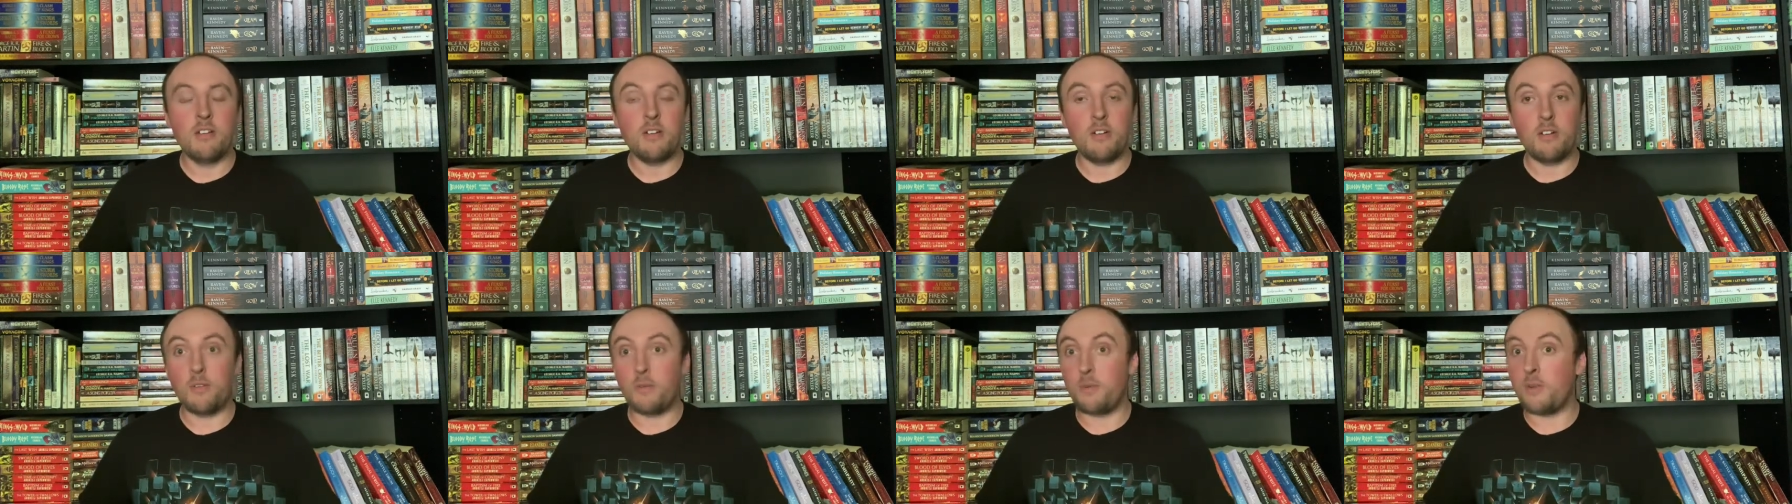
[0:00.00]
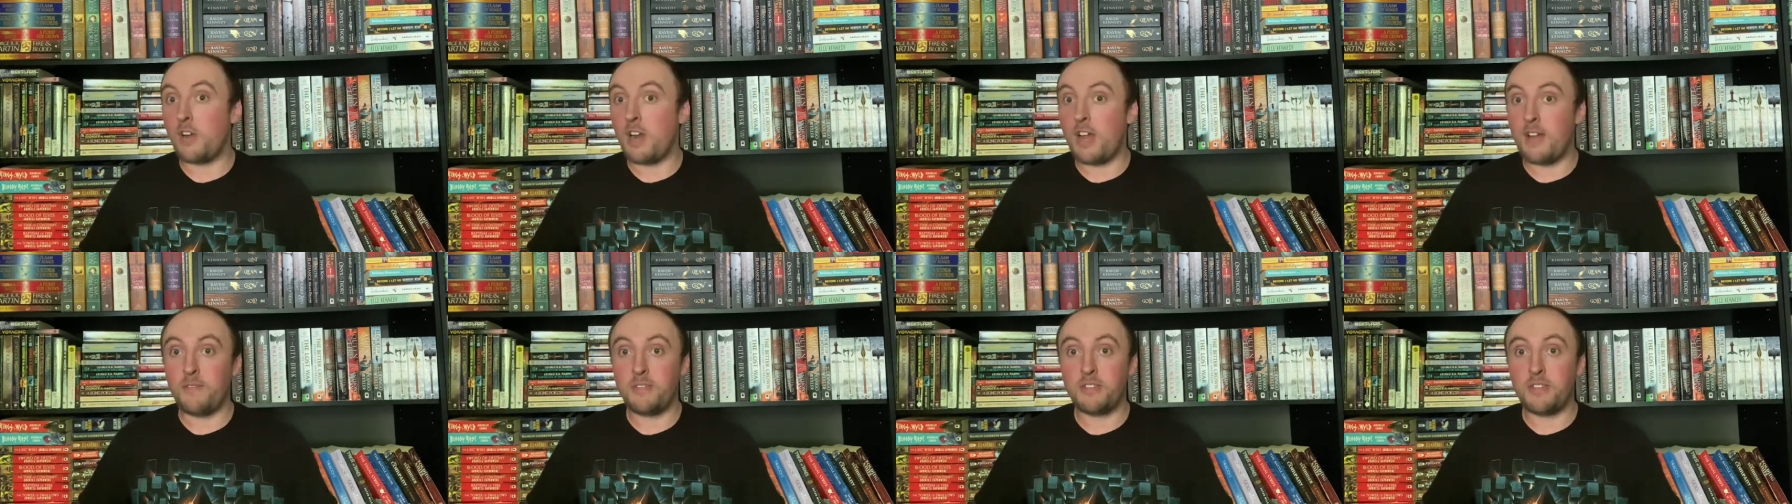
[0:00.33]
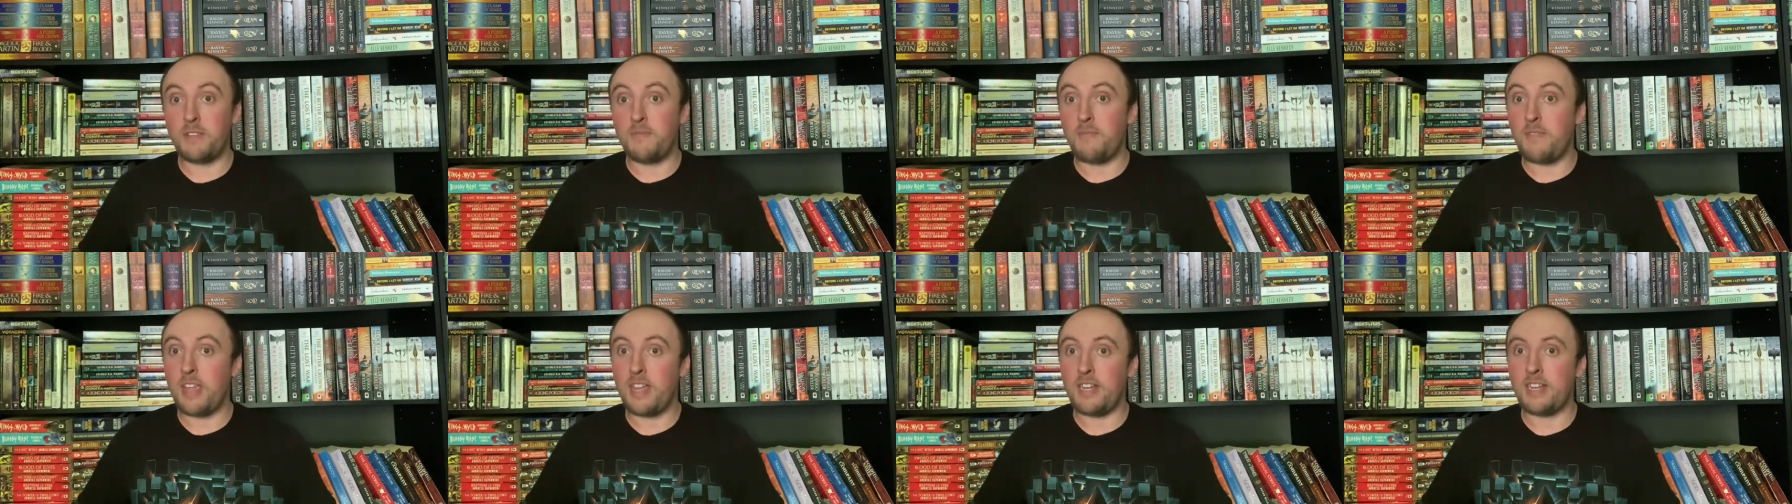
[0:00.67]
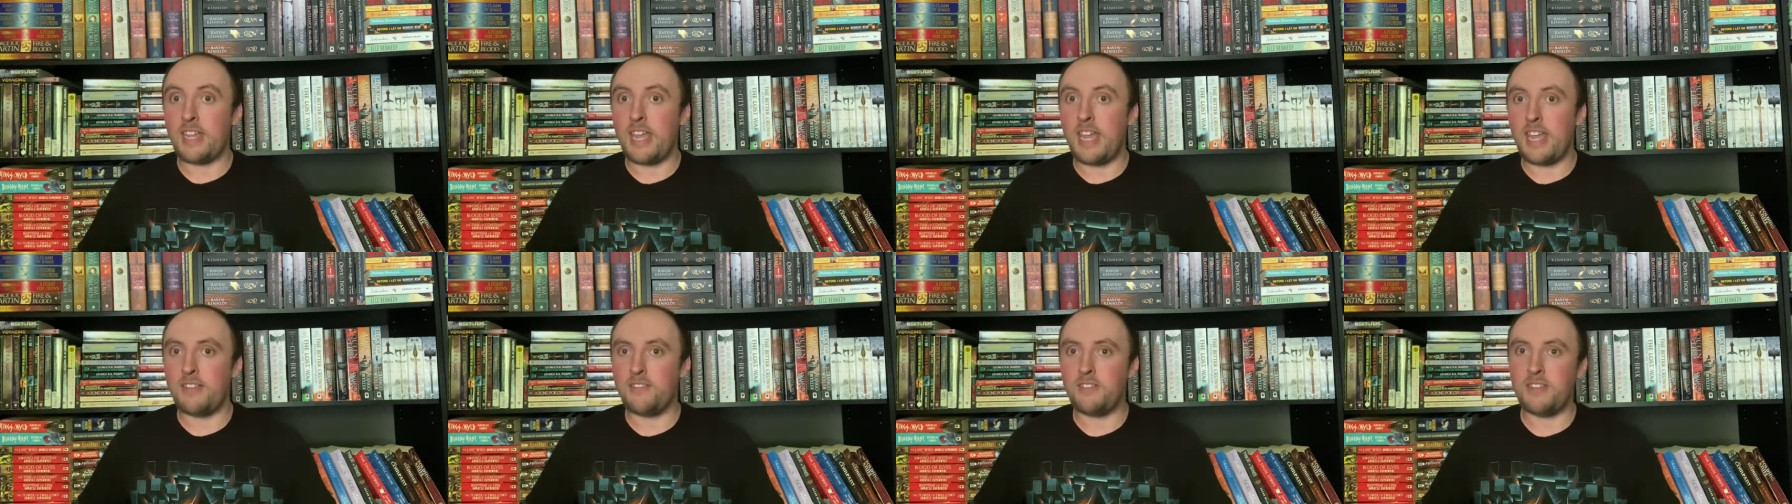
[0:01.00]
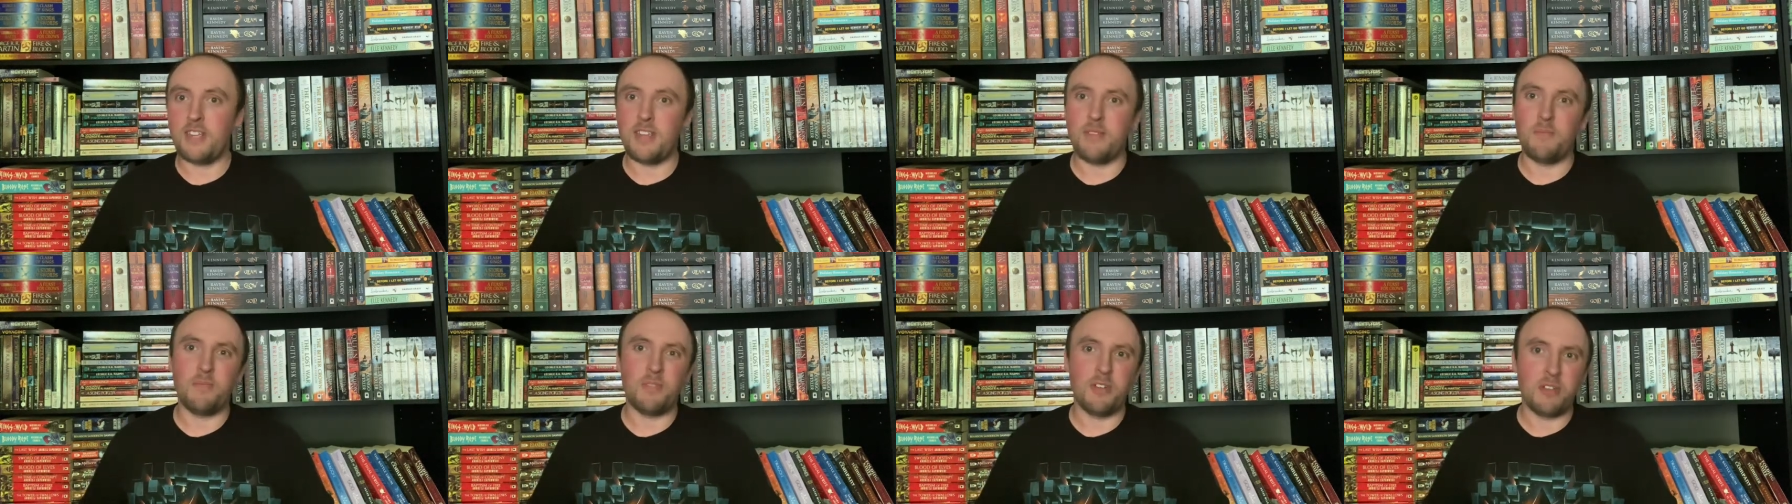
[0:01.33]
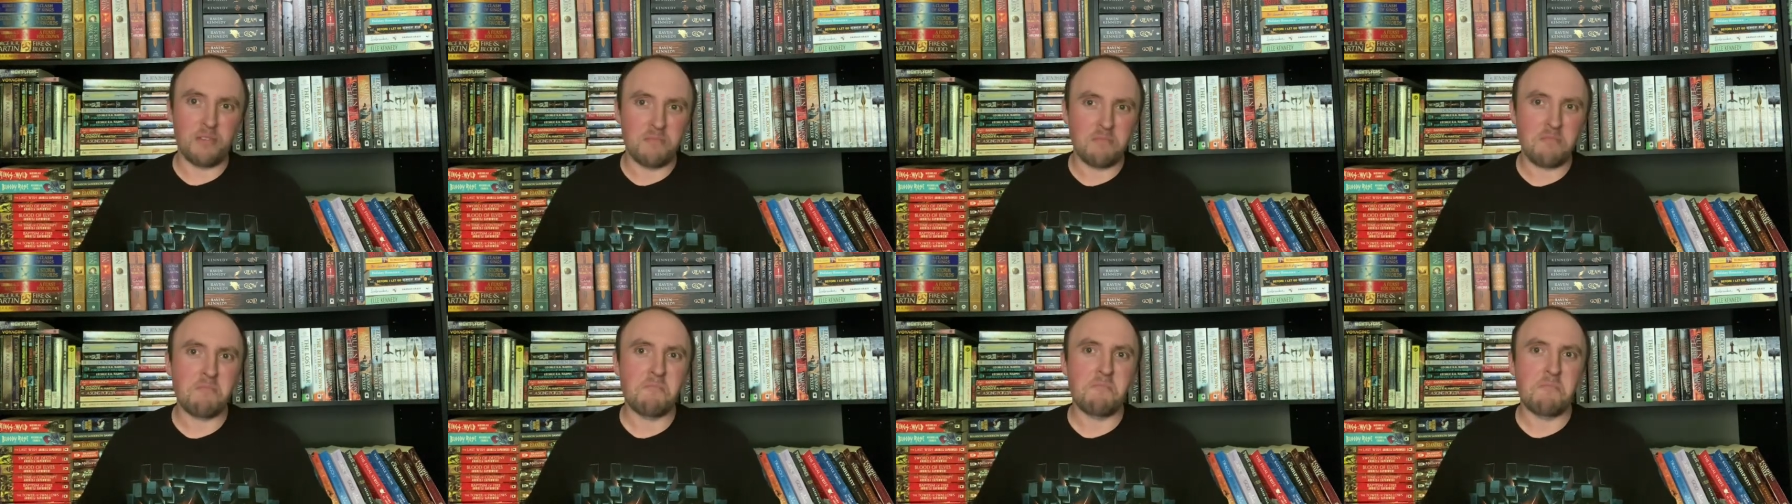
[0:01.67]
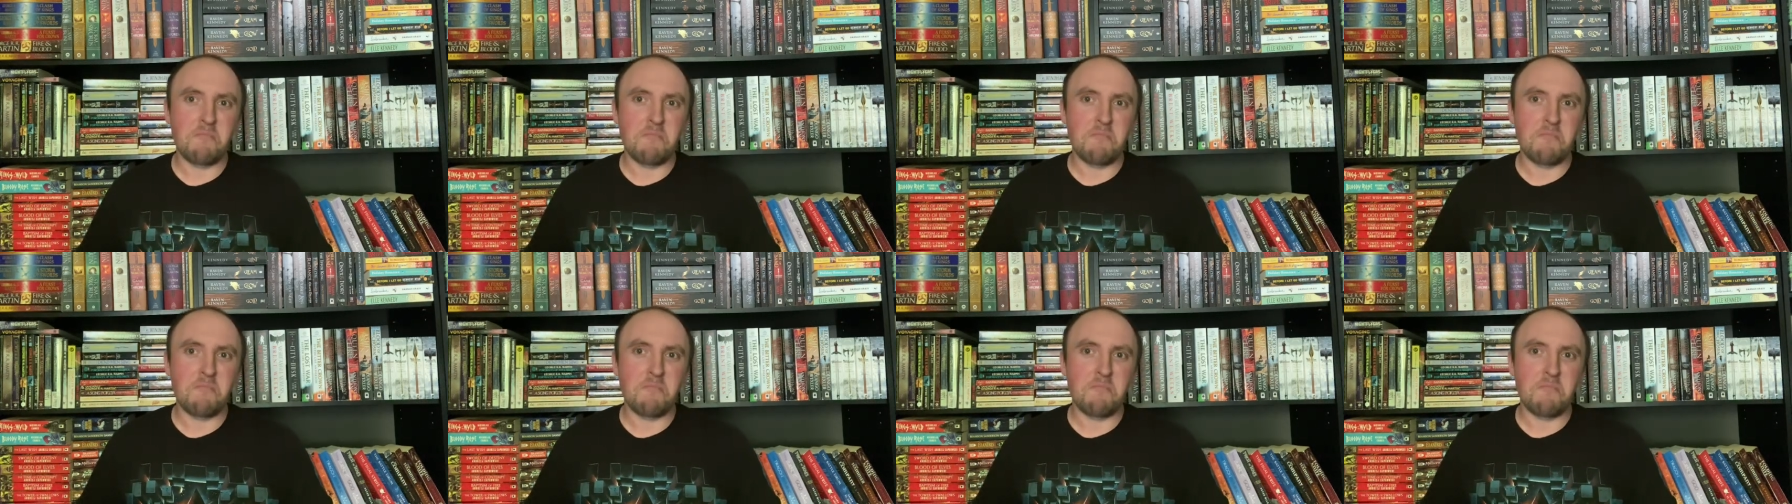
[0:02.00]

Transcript: were obviously fantastic, but